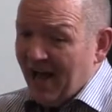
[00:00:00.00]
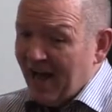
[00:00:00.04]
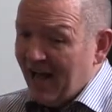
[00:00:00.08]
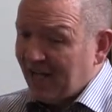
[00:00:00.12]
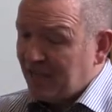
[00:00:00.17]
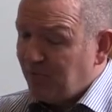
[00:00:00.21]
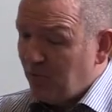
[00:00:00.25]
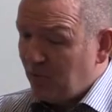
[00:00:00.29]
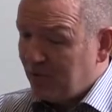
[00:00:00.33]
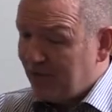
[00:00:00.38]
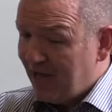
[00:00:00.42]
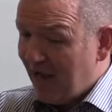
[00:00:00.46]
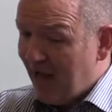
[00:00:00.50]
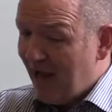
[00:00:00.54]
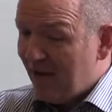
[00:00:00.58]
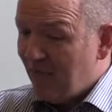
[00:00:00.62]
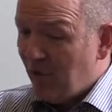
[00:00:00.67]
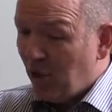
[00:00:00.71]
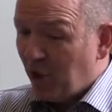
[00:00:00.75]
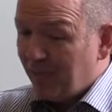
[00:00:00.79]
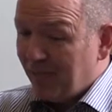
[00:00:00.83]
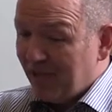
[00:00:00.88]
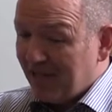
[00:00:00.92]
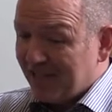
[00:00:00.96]
I suppose I'm
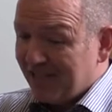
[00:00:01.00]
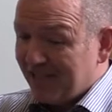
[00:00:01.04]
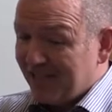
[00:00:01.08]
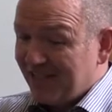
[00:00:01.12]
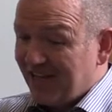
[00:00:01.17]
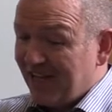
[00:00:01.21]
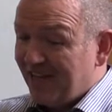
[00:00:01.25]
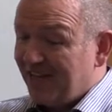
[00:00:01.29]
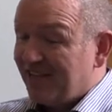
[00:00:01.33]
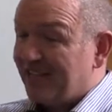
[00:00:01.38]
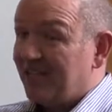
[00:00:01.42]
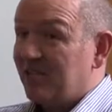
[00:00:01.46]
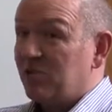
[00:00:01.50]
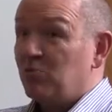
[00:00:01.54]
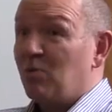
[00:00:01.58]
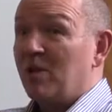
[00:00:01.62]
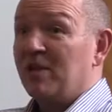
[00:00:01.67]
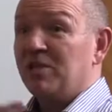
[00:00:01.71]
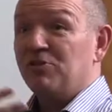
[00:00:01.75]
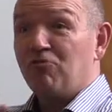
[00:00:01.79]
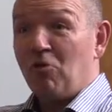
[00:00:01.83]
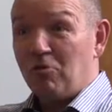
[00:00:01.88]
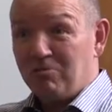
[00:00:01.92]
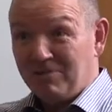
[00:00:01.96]
not going to be able to say this as
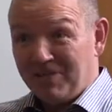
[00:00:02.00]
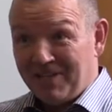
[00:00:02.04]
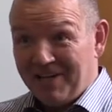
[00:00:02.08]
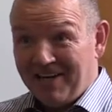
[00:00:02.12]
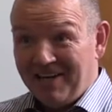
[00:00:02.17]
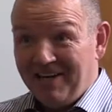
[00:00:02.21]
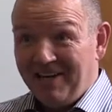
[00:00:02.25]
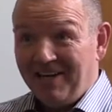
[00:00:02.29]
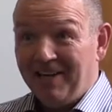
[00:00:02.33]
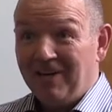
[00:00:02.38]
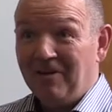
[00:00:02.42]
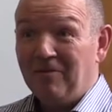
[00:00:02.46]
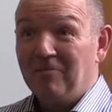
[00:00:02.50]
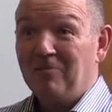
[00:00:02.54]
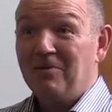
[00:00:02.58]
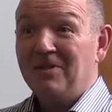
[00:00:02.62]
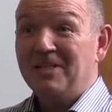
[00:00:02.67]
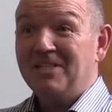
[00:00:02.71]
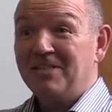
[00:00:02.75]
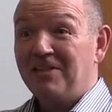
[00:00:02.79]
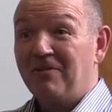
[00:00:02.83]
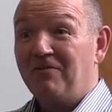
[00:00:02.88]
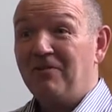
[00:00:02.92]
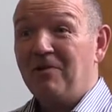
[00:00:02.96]
well as Rose did, but
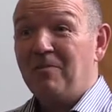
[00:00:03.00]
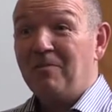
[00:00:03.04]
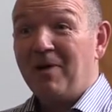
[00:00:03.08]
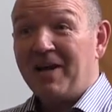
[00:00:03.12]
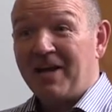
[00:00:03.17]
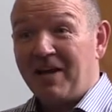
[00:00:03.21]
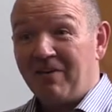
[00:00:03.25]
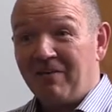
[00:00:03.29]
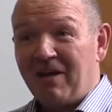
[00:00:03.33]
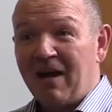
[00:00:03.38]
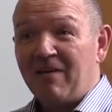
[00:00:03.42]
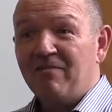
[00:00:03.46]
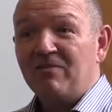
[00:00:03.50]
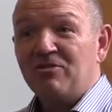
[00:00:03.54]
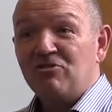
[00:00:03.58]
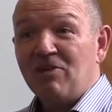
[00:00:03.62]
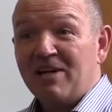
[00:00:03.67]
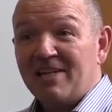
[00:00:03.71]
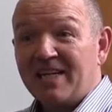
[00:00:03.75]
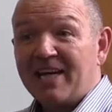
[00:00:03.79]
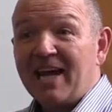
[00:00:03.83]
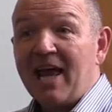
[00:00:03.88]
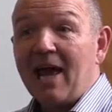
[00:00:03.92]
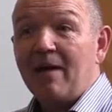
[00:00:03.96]
this is the feedback I've
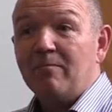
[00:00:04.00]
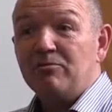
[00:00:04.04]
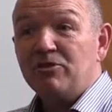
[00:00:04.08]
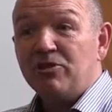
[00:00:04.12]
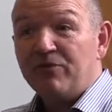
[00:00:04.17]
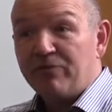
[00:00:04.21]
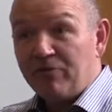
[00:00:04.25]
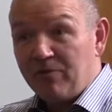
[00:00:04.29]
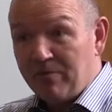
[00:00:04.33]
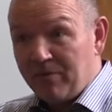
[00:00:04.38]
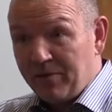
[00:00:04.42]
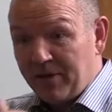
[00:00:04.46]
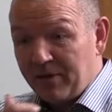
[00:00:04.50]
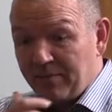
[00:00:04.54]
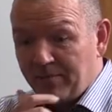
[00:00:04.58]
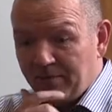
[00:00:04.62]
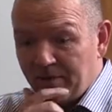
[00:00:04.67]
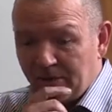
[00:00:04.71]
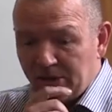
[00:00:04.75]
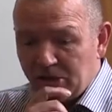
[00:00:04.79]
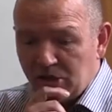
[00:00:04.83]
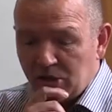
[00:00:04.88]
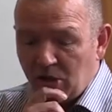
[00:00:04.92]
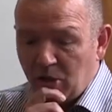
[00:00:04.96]
tried to capture from
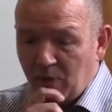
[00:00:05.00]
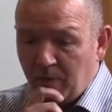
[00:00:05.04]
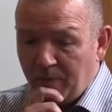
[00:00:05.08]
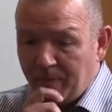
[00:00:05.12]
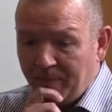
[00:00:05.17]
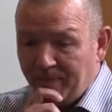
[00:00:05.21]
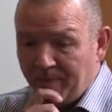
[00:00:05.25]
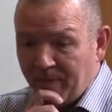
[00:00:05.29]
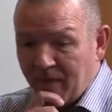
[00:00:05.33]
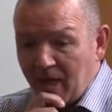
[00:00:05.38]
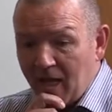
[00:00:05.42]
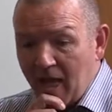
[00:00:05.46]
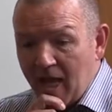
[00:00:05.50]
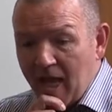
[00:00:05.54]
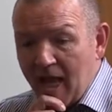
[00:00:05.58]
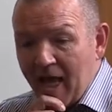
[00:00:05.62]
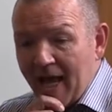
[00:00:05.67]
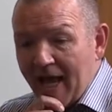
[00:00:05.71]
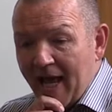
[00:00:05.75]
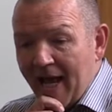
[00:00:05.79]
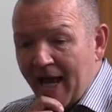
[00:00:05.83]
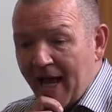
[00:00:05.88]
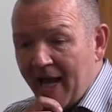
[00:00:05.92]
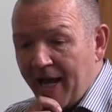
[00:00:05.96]
people. So
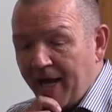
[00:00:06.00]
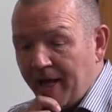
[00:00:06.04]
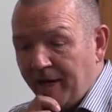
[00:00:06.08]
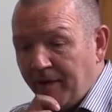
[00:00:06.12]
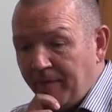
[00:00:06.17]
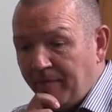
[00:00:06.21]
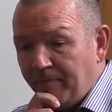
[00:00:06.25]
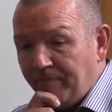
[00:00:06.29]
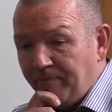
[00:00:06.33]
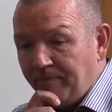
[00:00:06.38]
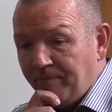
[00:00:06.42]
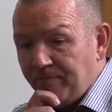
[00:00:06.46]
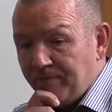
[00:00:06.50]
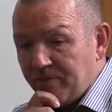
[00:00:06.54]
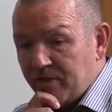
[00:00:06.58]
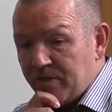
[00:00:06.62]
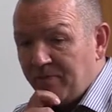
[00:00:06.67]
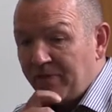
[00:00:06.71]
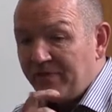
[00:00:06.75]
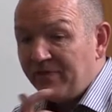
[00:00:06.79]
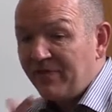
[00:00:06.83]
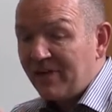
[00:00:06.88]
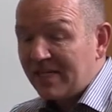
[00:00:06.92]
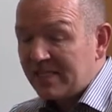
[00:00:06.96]

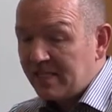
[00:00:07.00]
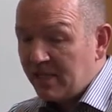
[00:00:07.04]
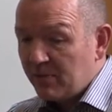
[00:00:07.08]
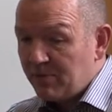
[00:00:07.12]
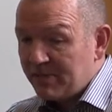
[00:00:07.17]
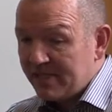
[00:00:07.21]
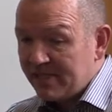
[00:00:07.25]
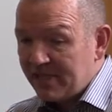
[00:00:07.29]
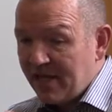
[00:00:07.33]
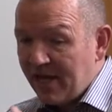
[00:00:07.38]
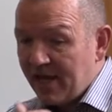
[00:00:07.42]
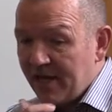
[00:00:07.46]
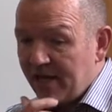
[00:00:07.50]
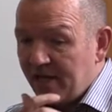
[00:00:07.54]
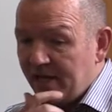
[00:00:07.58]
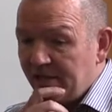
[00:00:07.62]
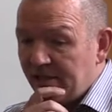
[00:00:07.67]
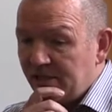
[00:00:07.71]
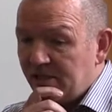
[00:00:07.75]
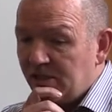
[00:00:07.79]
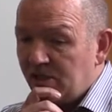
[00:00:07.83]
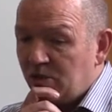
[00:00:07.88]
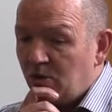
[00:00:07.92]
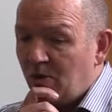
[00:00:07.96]
some of the things they were
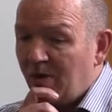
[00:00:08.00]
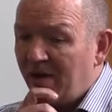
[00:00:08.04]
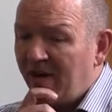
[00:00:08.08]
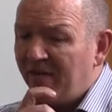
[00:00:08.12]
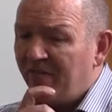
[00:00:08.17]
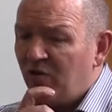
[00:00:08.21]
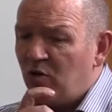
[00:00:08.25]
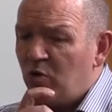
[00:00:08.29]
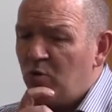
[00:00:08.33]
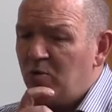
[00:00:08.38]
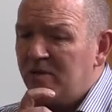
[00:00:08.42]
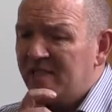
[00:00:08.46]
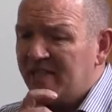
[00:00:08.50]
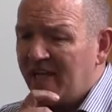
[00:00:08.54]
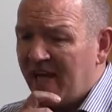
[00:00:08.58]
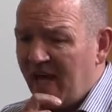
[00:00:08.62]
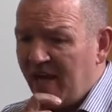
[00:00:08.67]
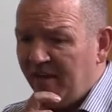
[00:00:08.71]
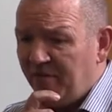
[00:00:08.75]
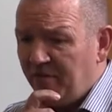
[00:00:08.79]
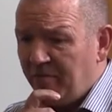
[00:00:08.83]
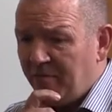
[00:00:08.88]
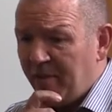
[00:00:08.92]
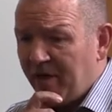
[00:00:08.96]
saying. So I've always
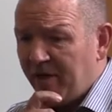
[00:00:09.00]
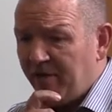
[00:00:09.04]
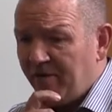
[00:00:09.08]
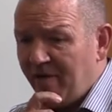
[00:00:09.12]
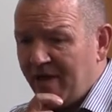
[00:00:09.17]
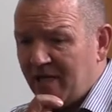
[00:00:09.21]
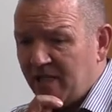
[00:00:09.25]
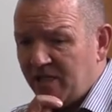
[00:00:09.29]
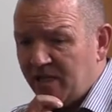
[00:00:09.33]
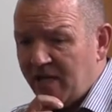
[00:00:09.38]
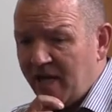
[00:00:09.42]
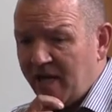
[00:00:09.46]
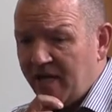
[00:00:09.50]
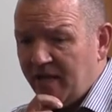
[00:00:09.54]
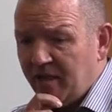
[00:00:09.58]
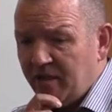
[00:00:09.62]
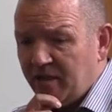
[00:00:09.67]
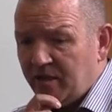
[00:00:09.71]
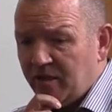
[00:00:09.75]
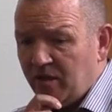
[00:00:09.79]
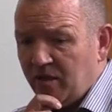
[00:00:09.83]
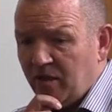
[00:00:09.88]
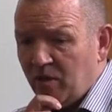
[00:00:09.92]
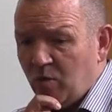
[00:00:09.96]
cared for my
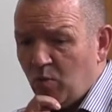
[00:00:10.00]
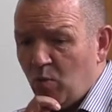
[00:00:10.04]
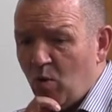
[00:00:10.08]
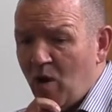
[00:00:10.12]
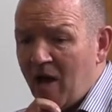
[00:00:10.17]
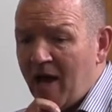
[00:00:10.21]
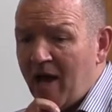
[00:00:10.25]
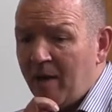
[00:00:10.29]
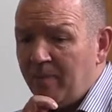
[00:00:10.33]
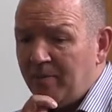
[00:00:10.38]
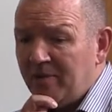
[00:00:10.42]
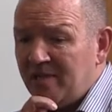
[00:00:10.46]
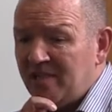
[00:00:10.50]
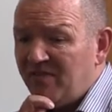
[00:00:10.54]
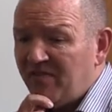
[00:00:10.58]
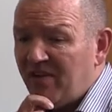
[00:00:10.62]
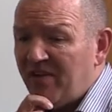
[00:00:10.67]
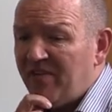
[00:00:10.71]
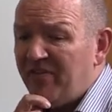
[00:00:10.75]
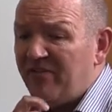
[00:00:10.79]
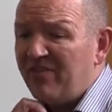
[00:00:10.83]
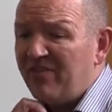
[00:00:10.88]
grandchild. What happens if I